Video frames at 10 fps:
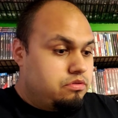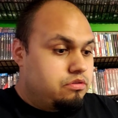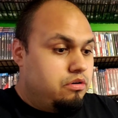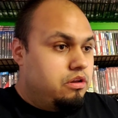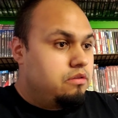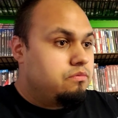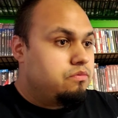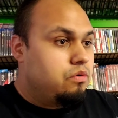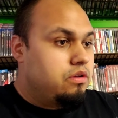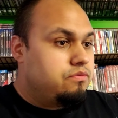30,
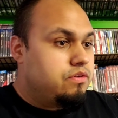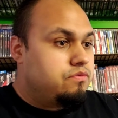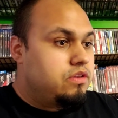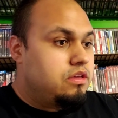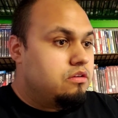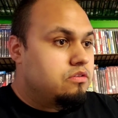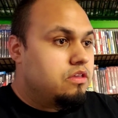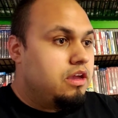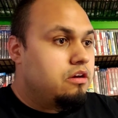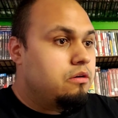40, 50 years
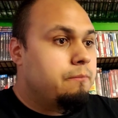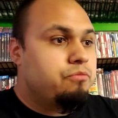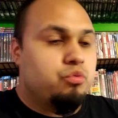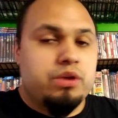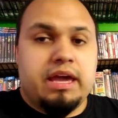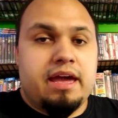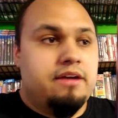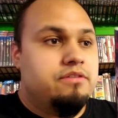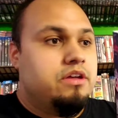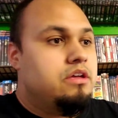later, we
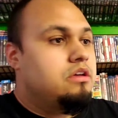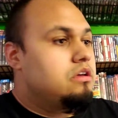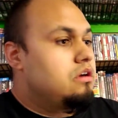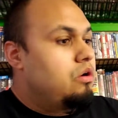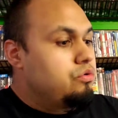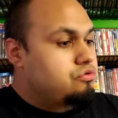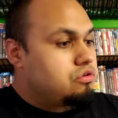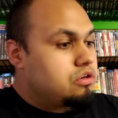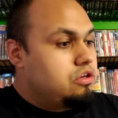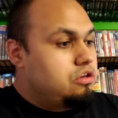have
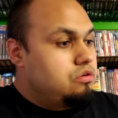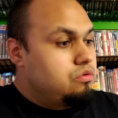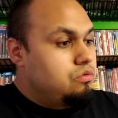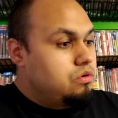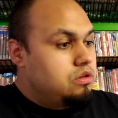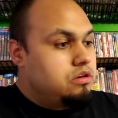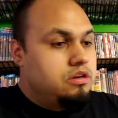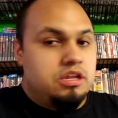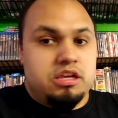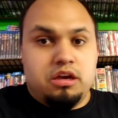Ultra Q
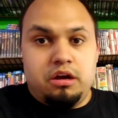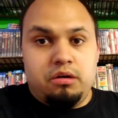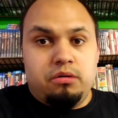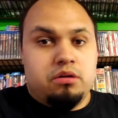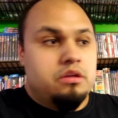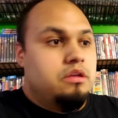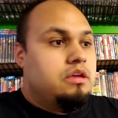Neo.